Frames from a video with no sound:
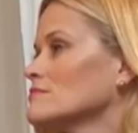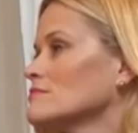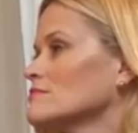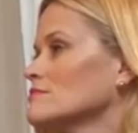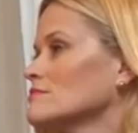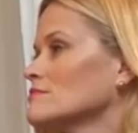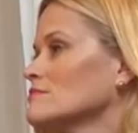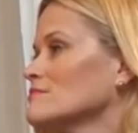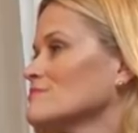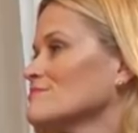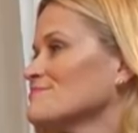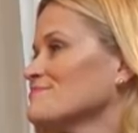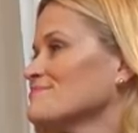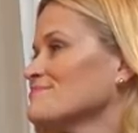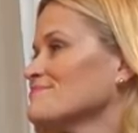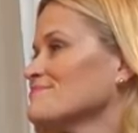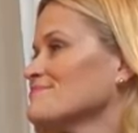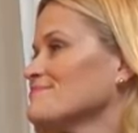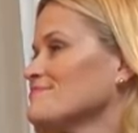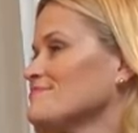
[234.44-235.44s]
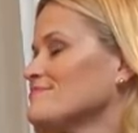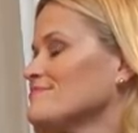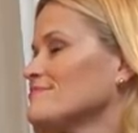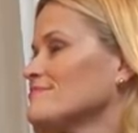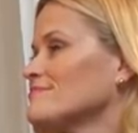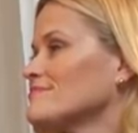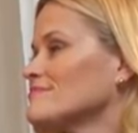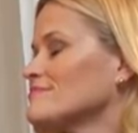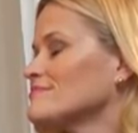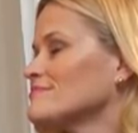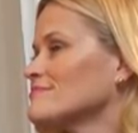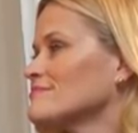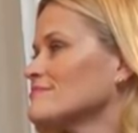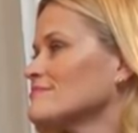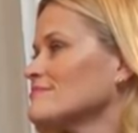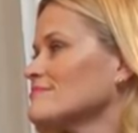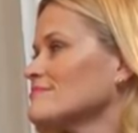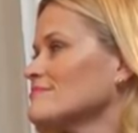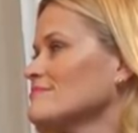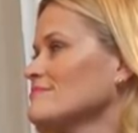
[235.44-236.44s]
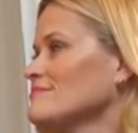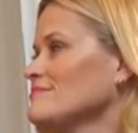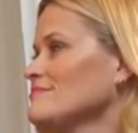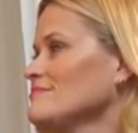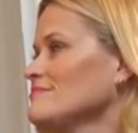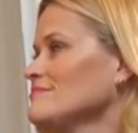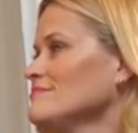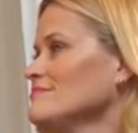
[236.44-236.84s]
This person isn't speaking.